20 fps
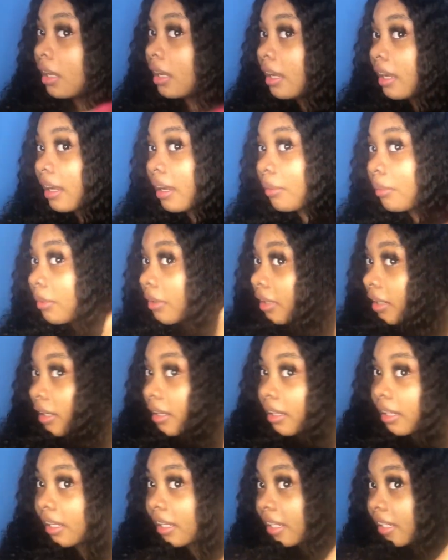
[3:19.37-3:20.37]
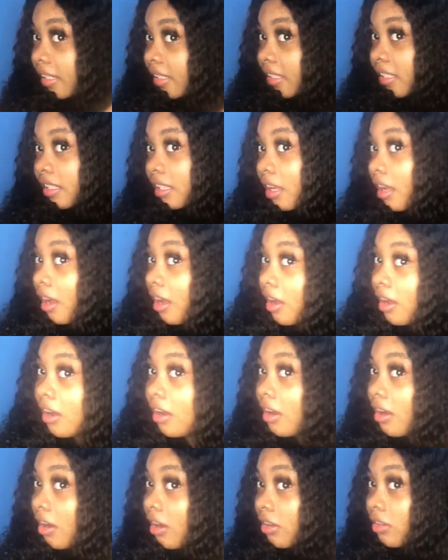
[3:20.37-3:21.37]
And we're gonna get it
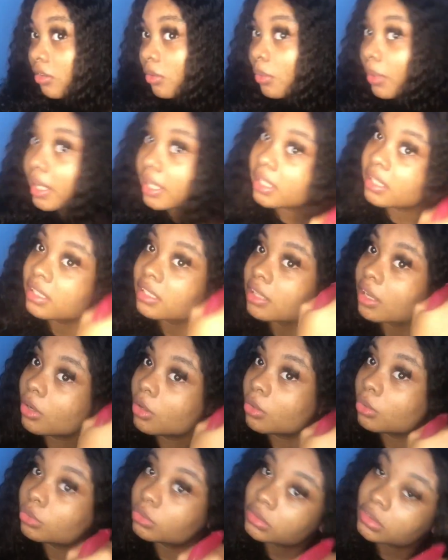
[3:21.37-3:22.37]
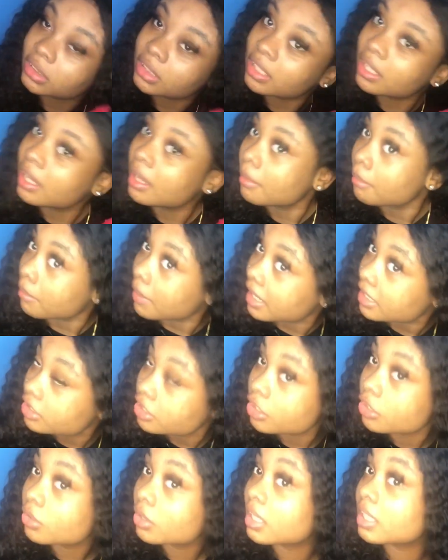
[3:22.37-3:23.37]
all the way soaked. Make
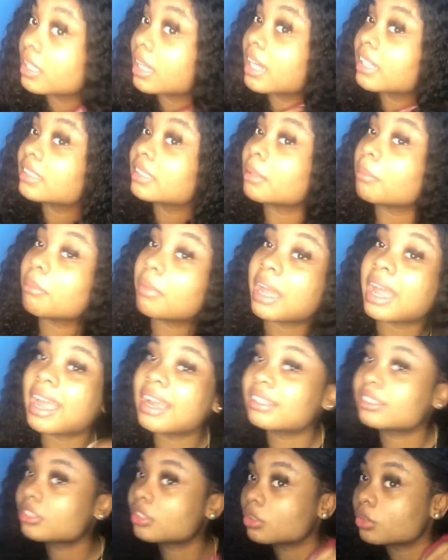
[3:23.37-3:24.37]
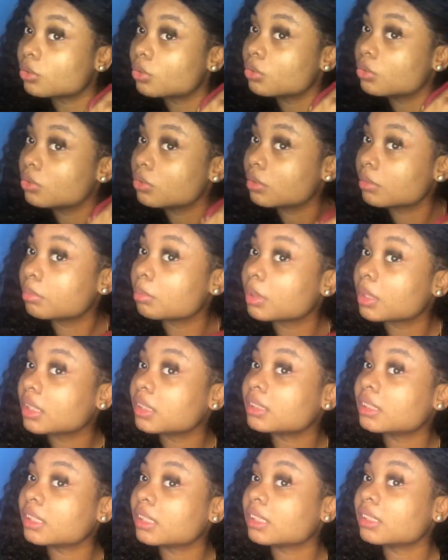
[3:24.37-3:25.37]
sure you get like the back too,
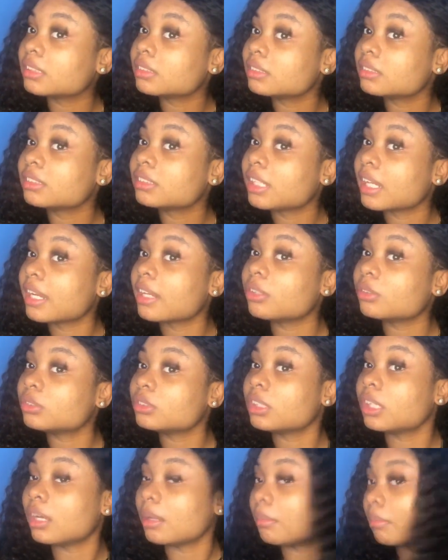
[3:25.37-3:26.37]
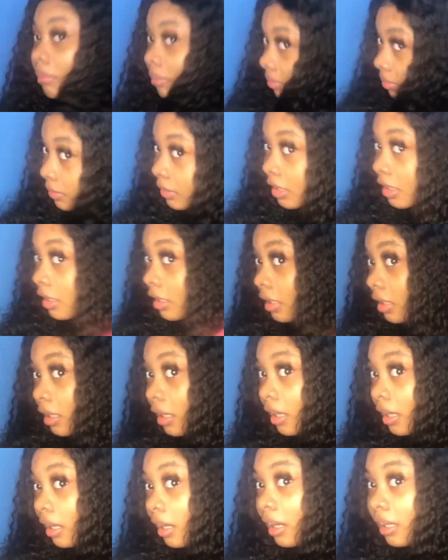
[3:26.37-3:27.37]
because it tangles up.
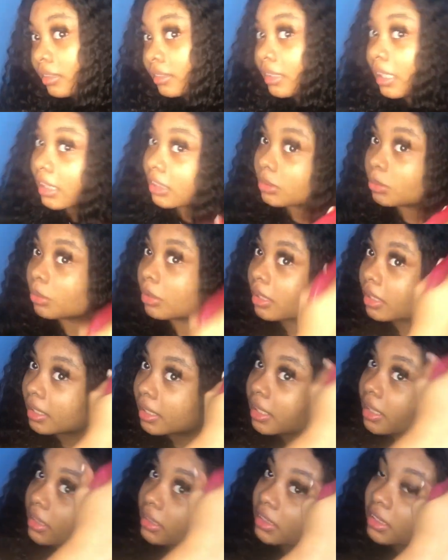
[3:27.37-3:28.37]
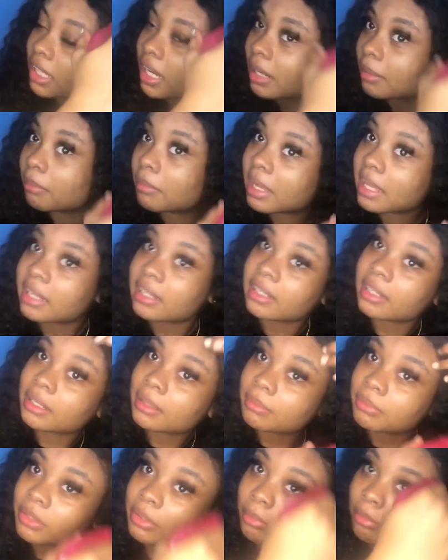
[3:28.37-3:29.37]
That's where it gets like matted
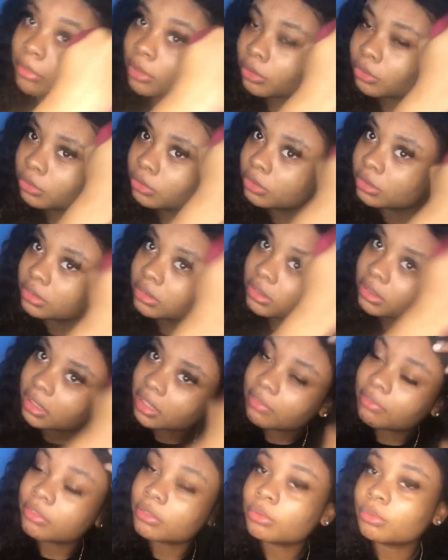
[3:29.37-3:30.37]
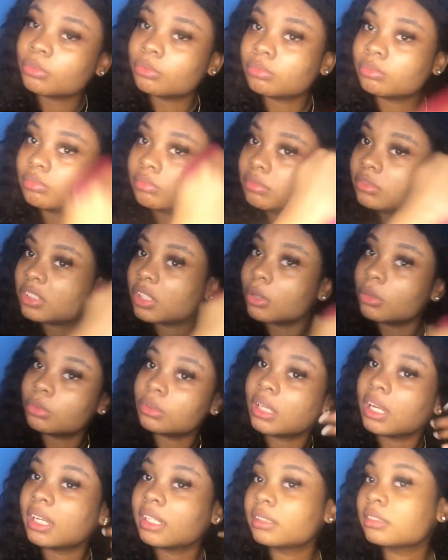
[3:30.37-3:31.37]
up the most if you don't
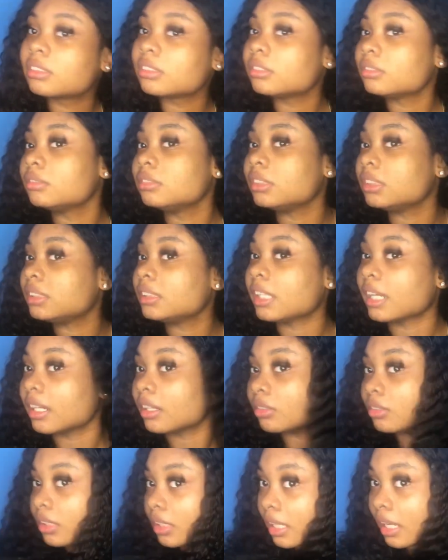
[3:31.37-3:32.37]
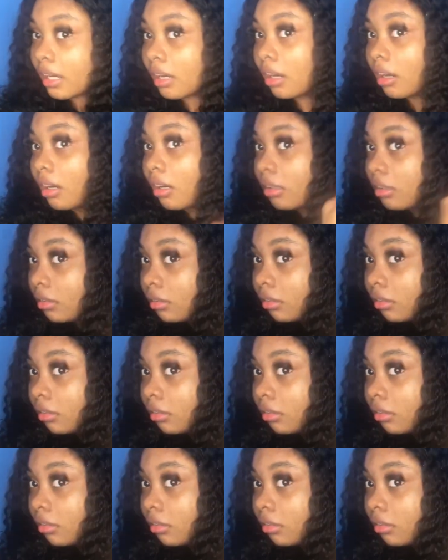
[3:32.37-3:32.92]
like detangle it at all.